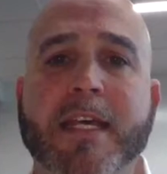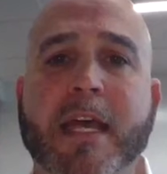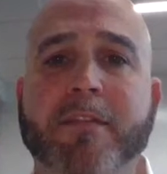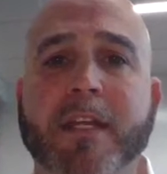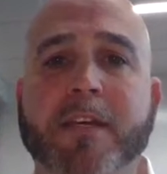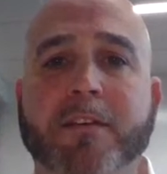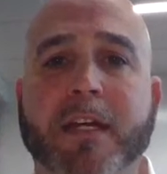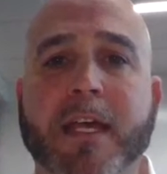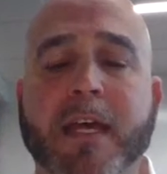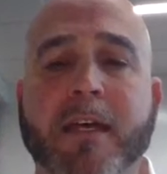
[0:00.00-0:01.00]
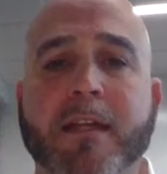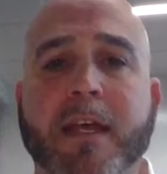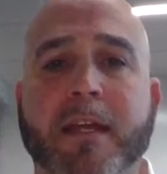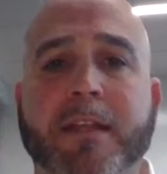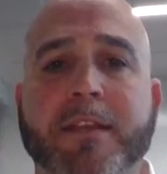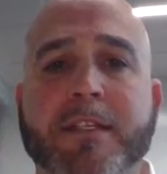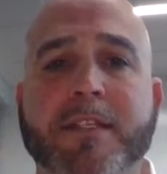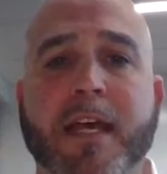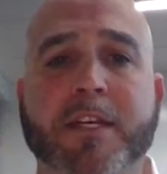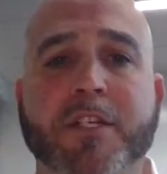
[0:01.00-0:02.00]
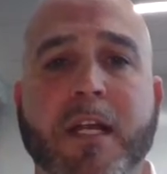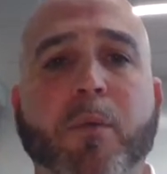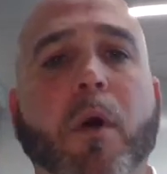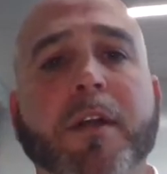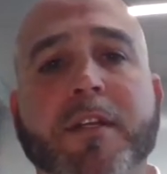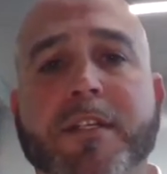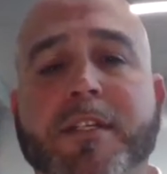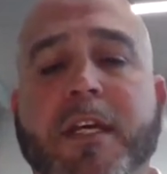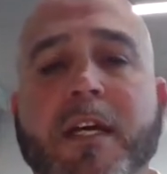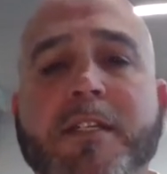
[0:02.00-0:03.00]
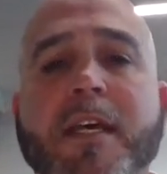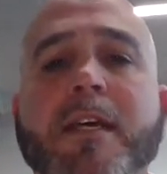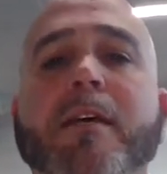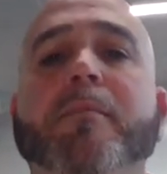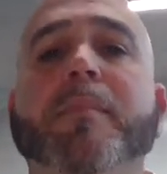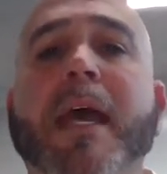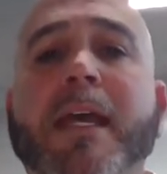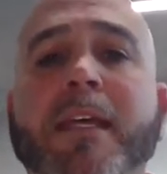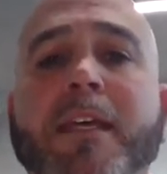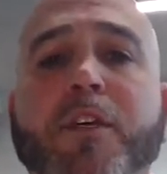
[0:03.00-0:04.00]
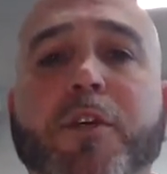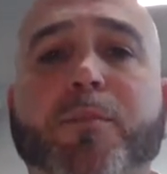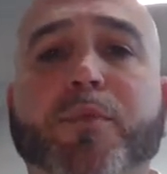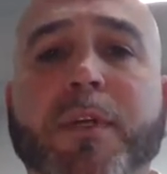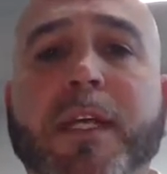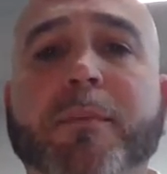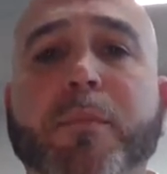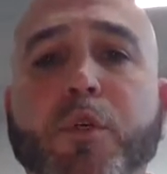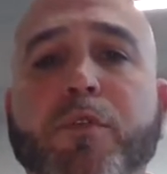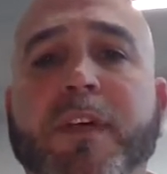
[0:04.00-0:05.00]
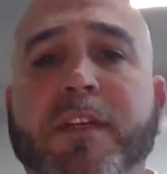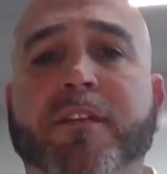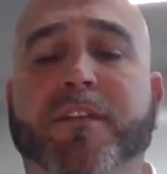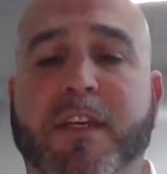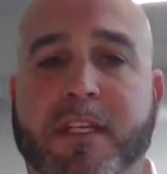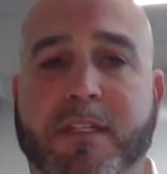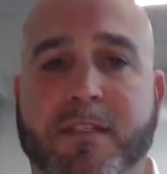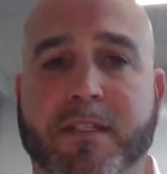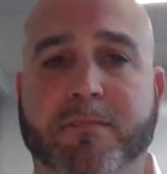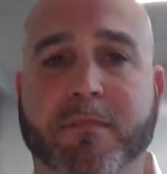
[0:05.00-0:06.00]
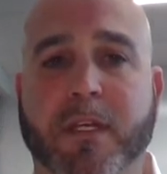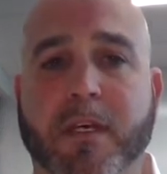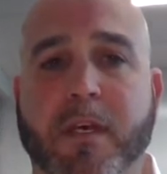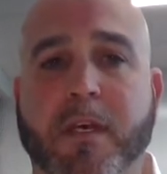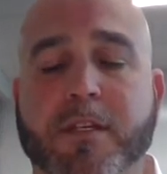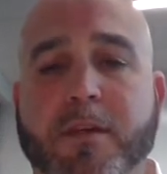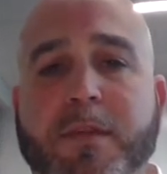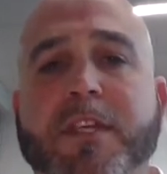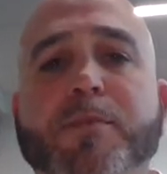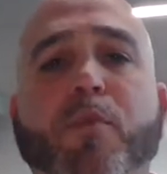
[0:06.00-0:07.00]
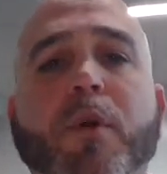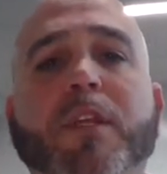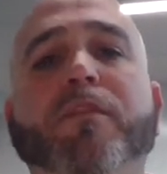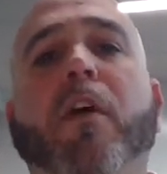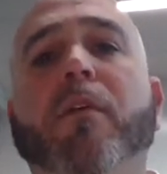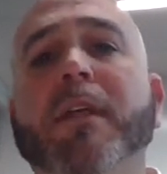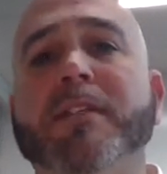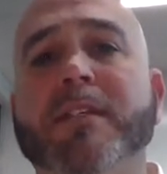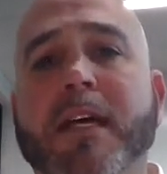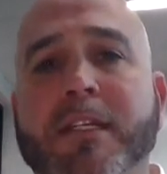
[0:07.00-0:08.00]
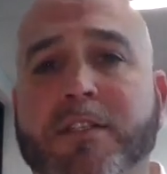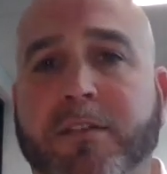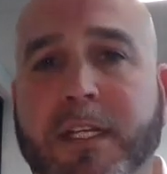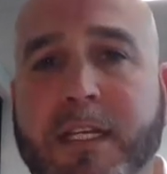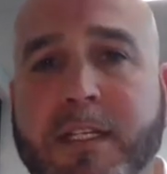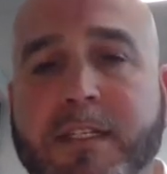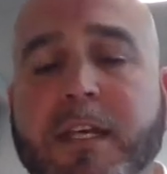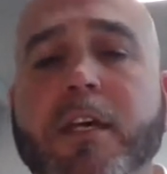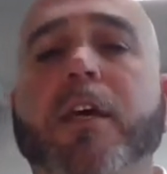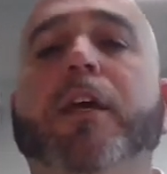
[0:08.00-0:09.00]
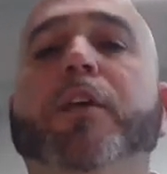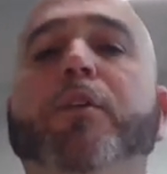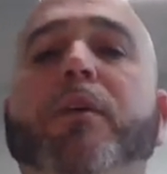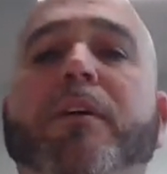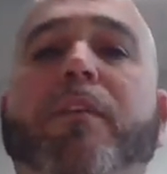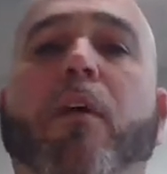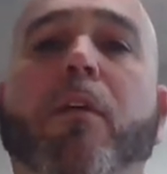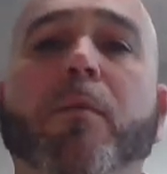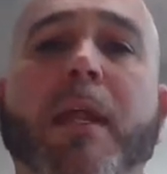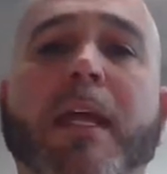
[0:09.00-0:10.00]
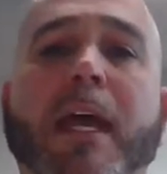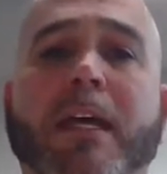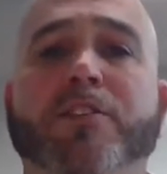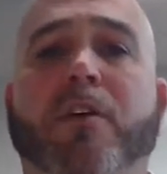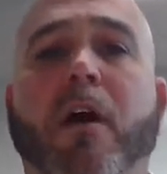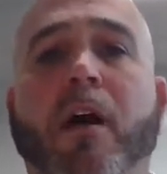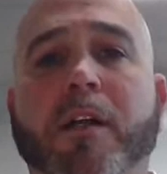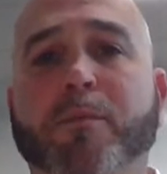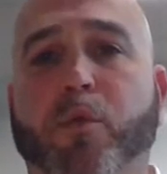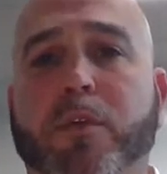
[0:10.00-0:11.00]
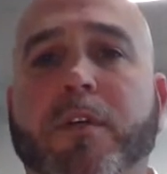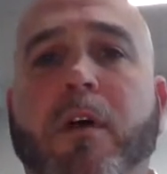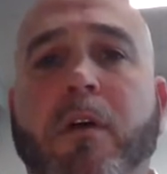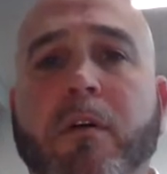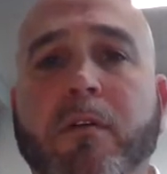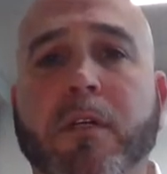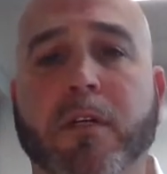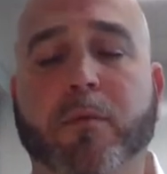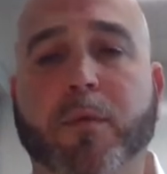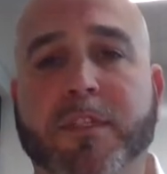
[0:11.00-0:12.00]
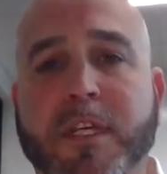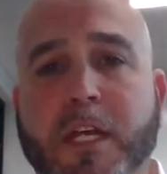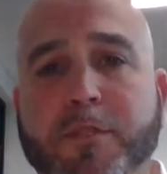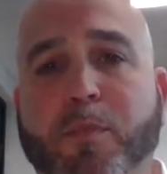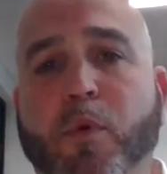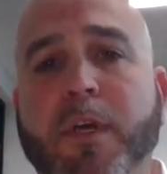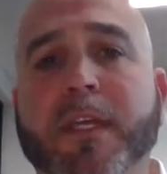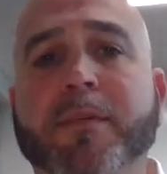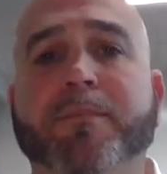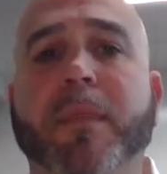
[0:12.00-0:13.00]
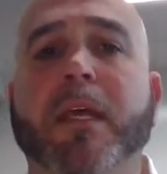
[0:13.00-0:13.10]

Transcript: David here again, and in this section I want to discuss paying your pre-move-in fees. So at this point you've already signed your lease, you have already had your onboard call with TouchPoint,